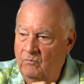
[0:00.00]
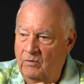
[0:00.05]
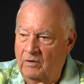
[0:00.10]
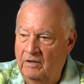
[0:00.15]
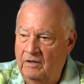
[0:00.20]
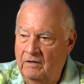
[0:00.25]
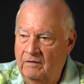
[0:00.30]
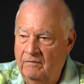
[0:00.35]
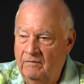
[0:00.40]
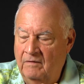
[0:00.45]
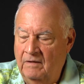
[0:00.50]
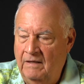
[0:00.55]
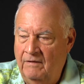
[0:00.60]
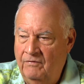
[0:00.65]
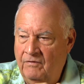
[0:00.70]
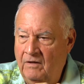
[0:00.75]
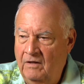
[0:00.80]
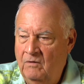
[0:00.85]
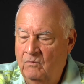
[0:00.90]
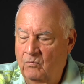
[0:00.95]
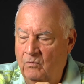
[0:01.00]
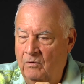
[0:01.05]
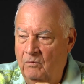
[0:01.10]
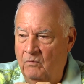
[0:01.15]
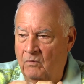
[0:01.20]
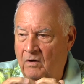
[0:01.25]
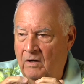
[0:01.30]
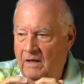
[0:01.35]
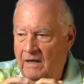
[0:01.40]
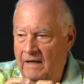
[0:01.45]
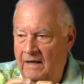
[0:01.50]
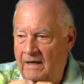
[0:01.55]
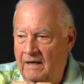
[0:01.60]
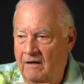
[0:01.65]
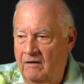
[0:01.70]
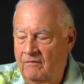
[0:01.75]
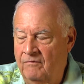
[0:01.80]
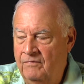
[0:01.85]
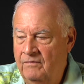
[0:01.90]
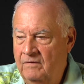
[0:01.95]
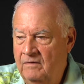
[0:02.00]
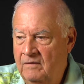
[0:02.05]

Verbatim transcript: with you, I think we will have.